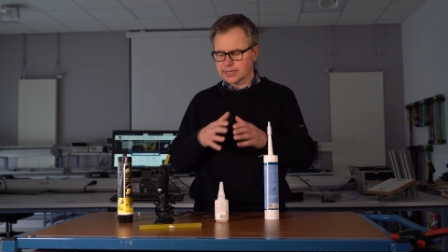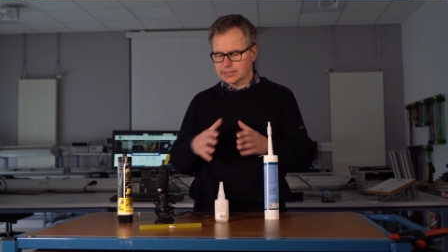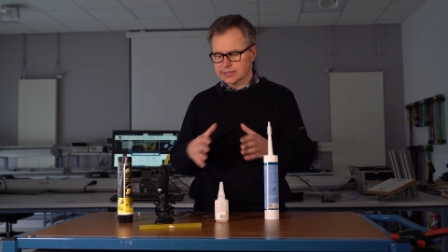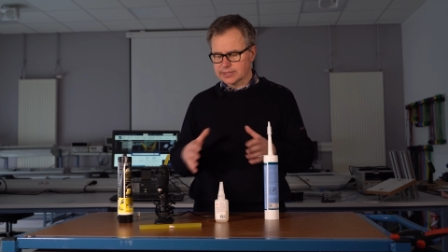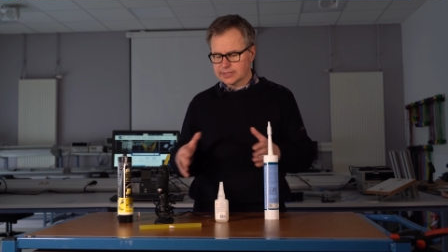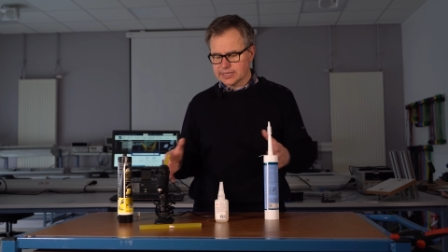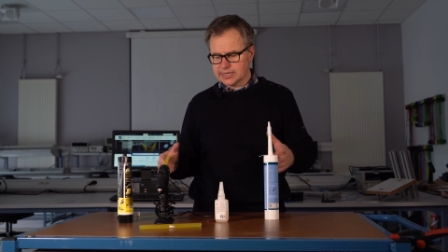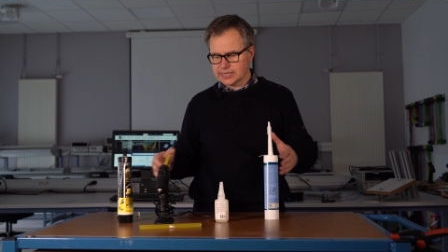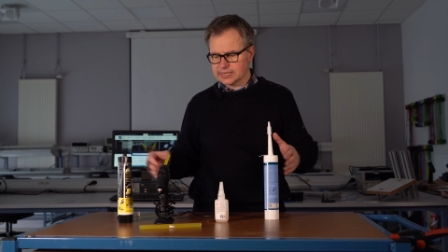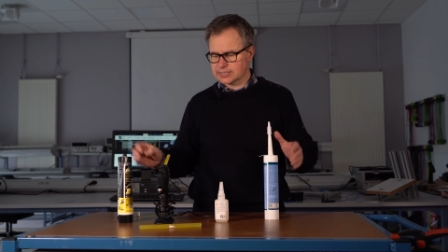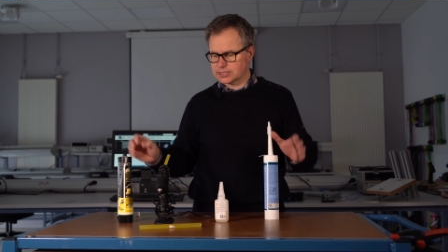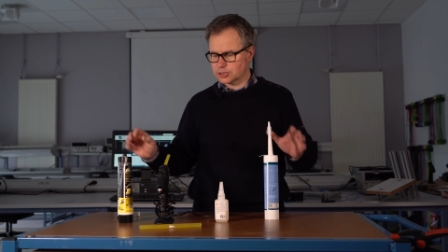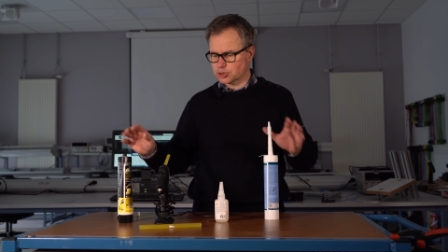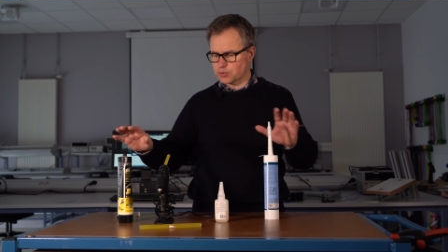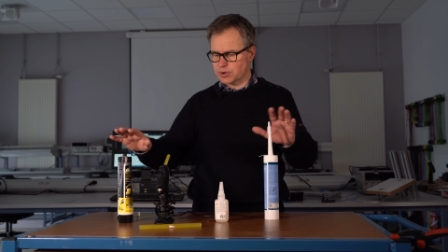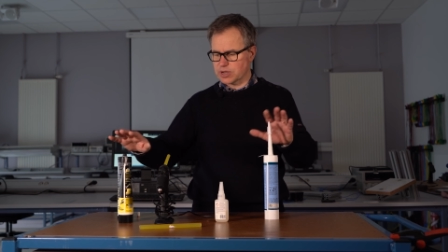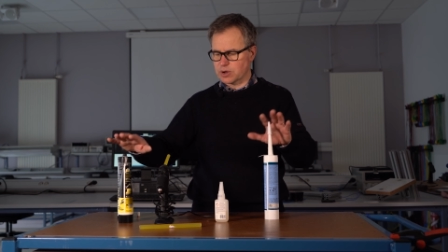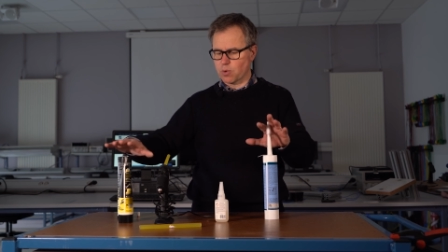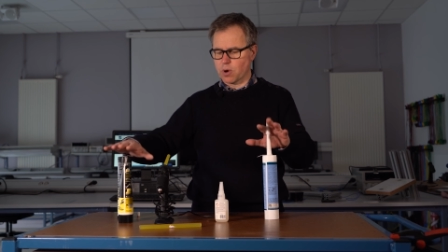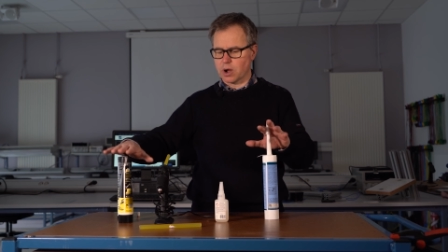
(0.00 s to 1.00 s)
these
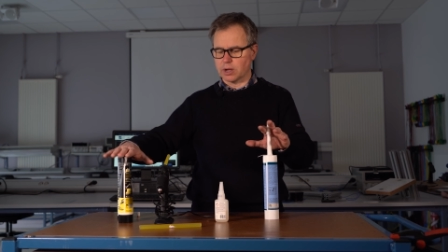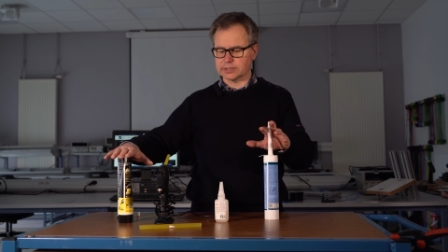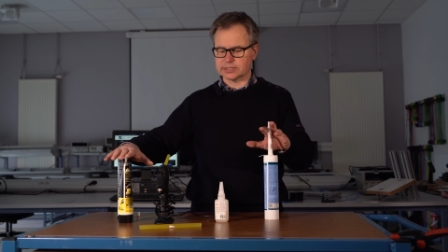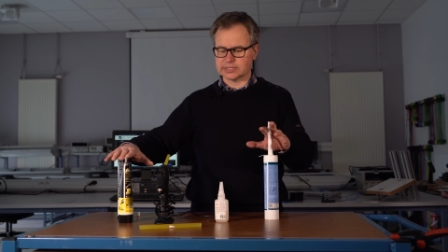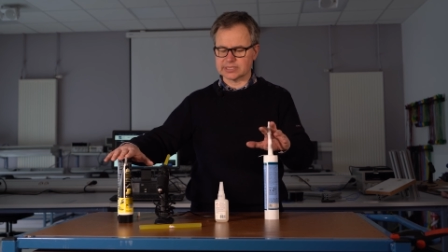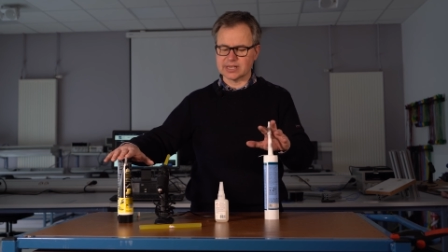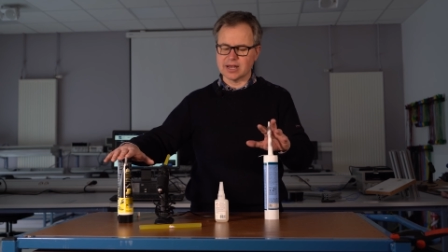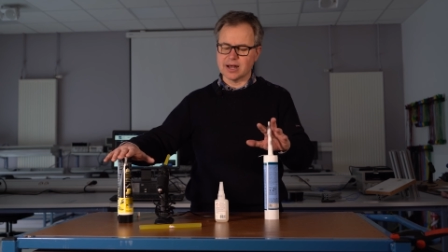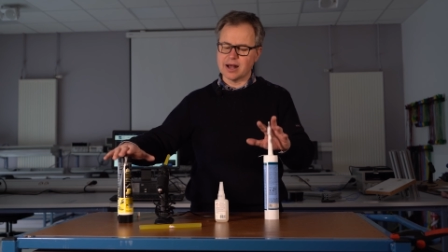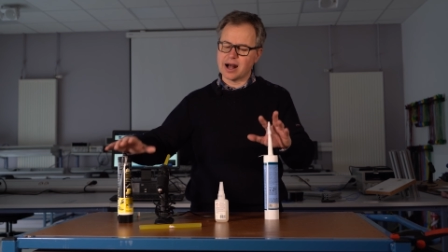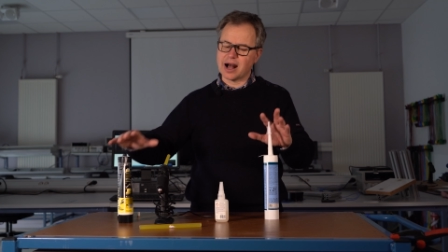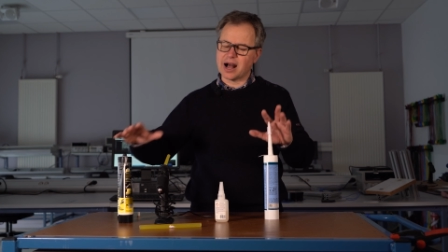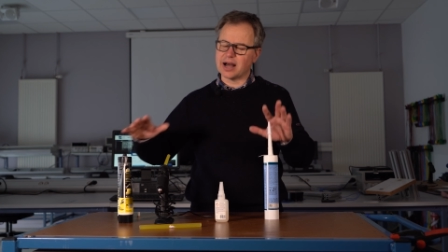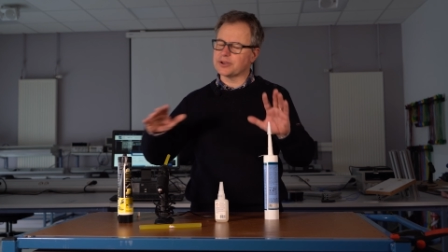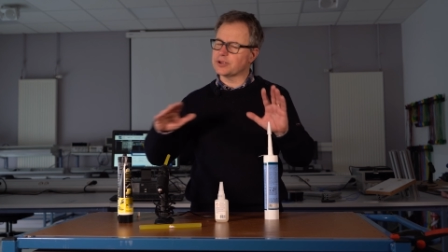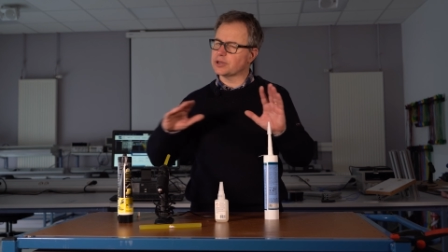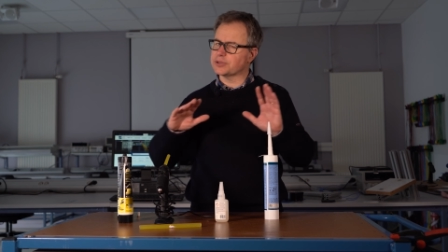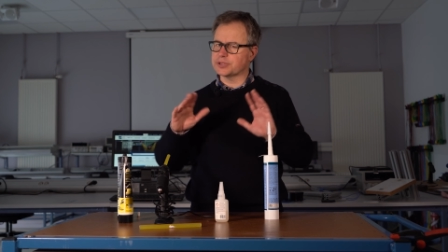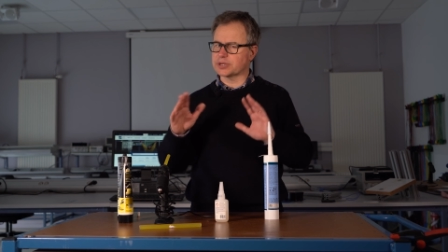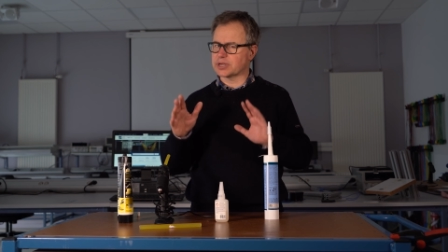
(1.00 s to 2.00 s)
three ones are
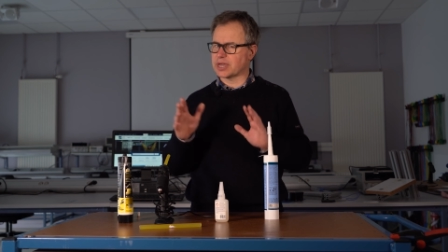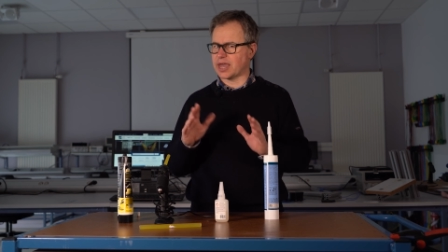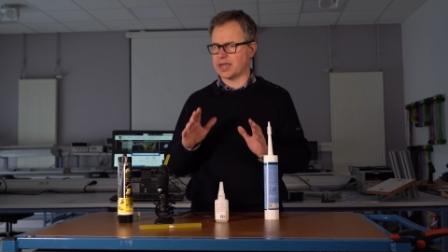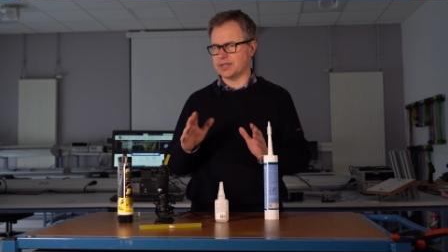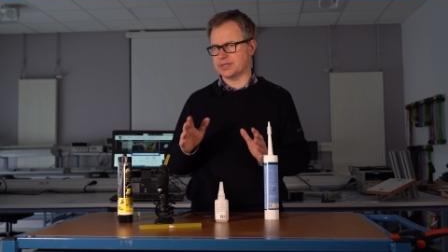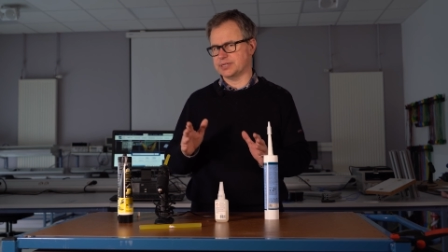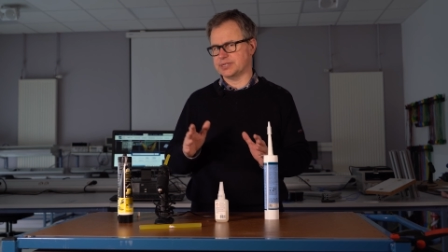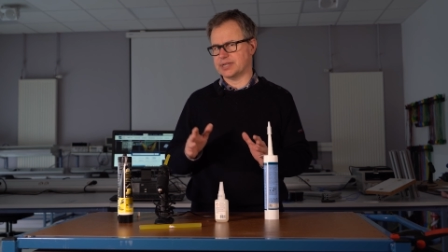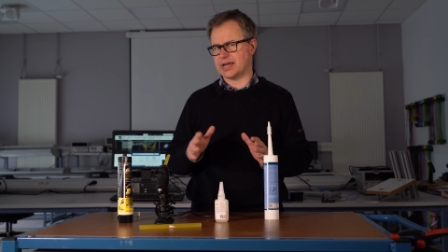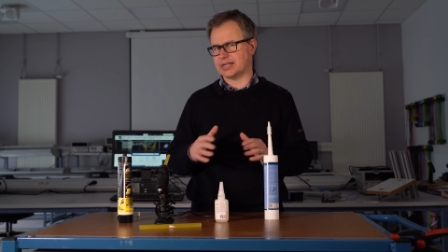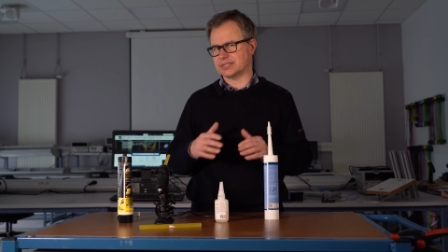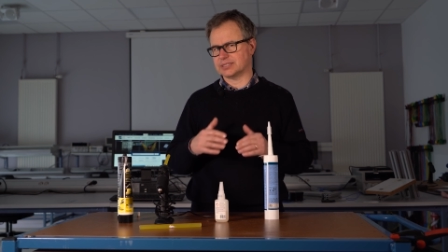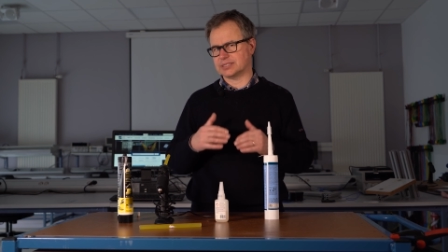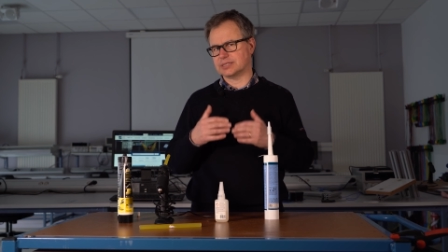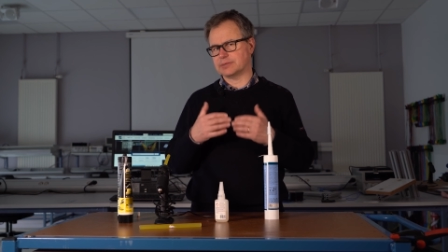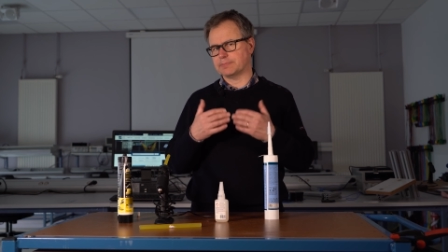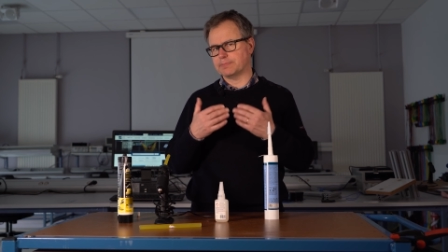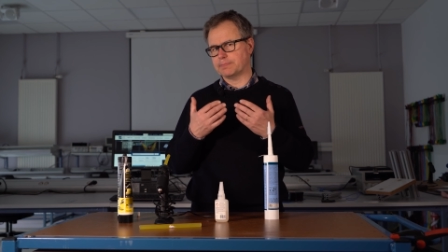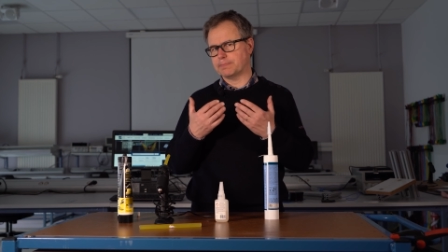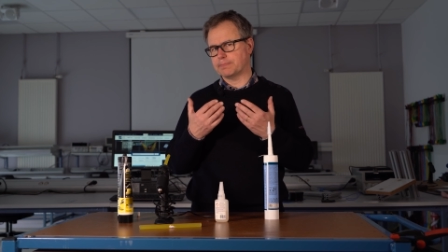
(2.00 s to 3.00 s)
not the
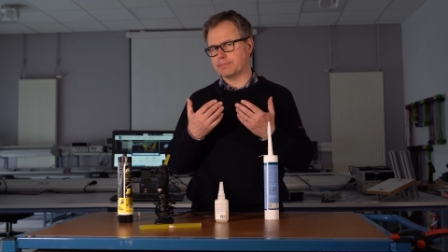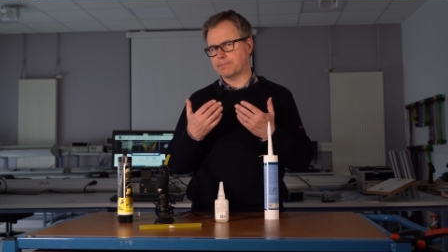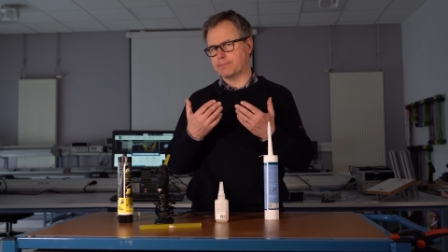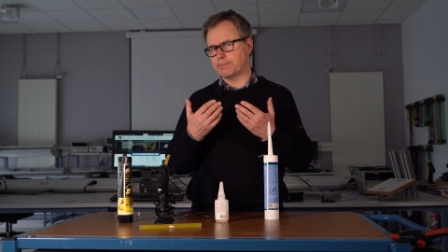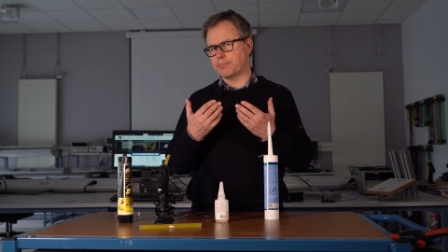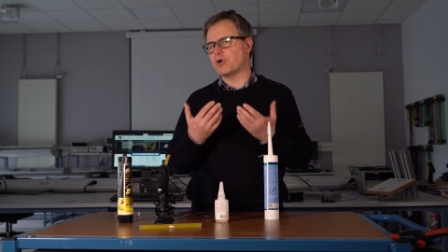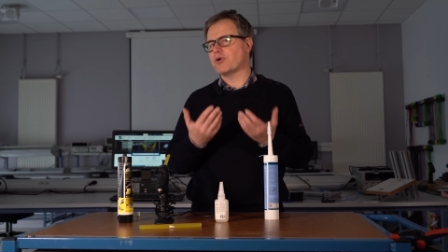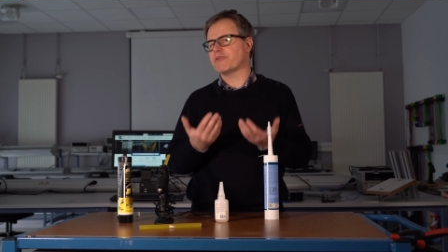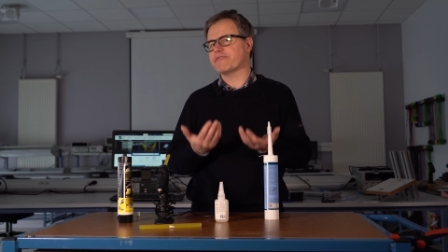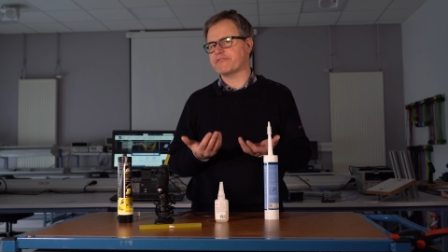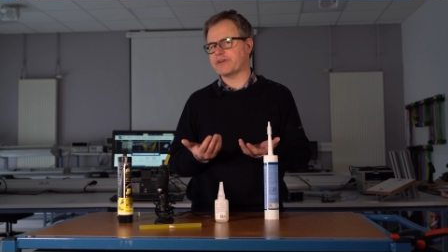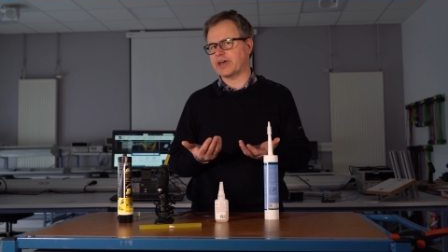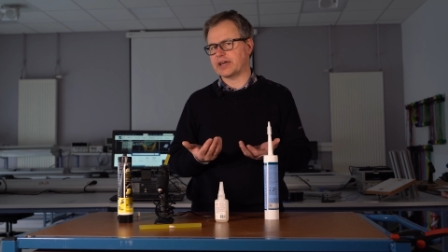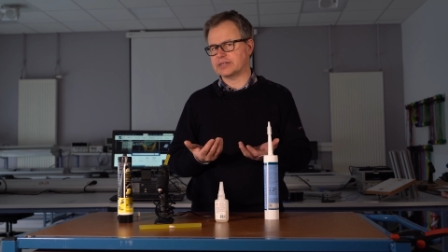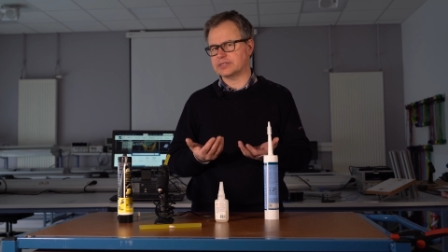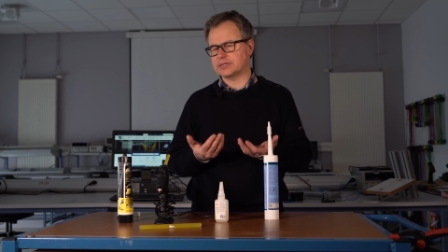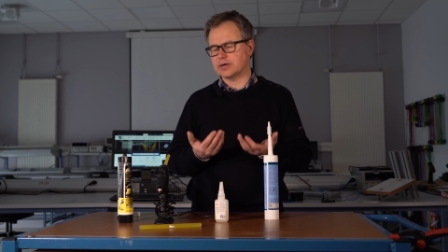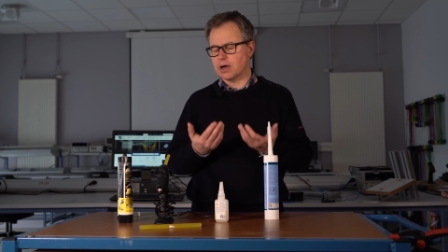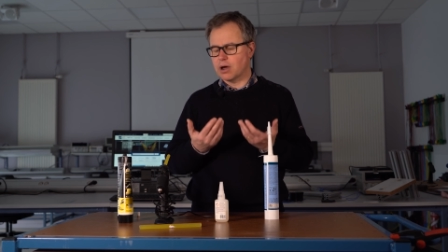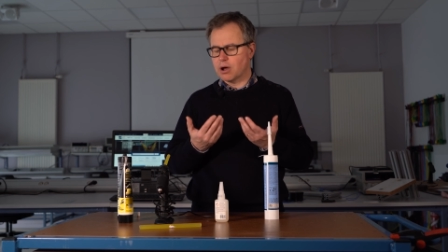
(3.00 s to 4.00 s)
candidate
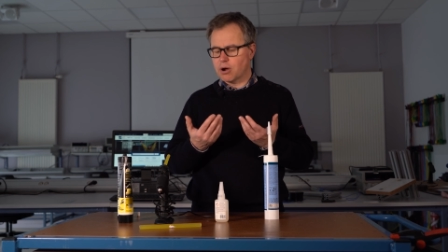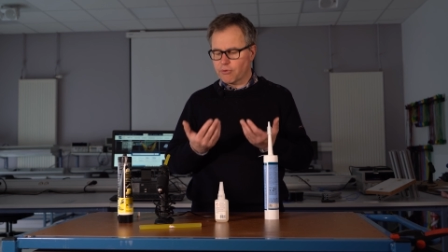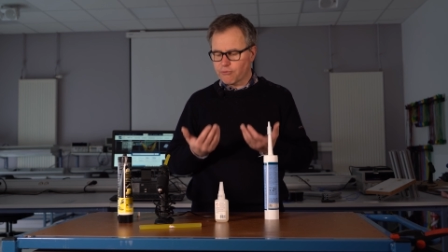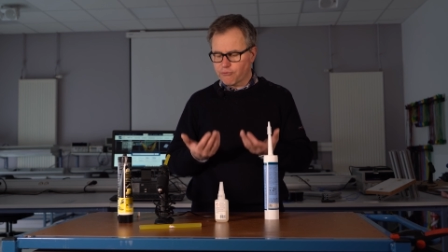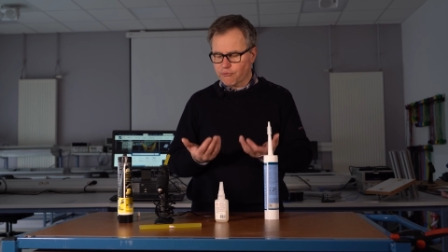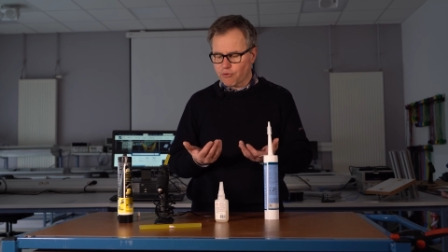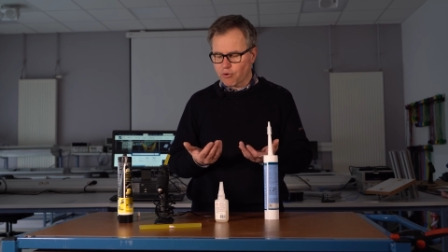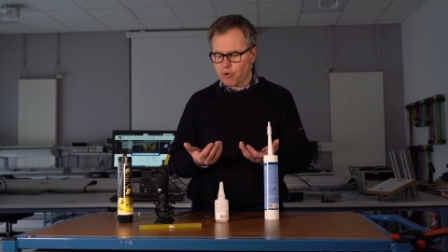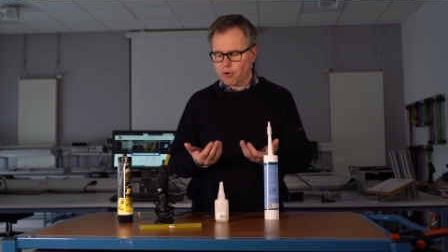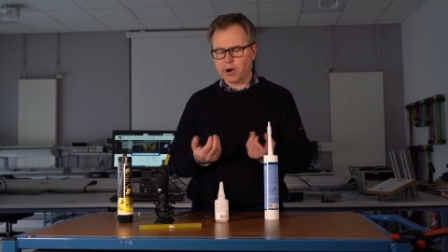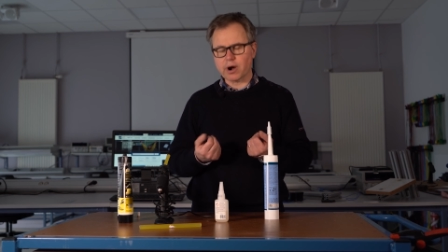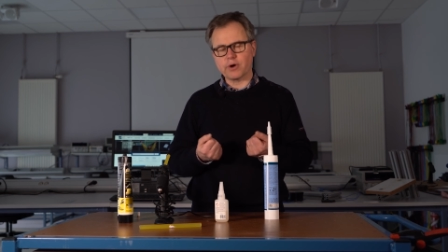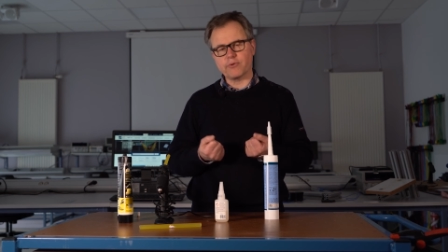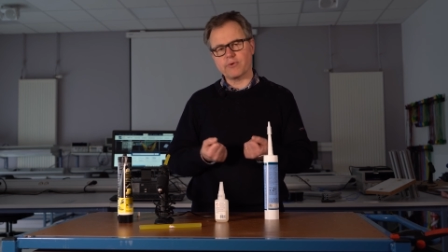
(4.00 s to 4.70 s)
perfect for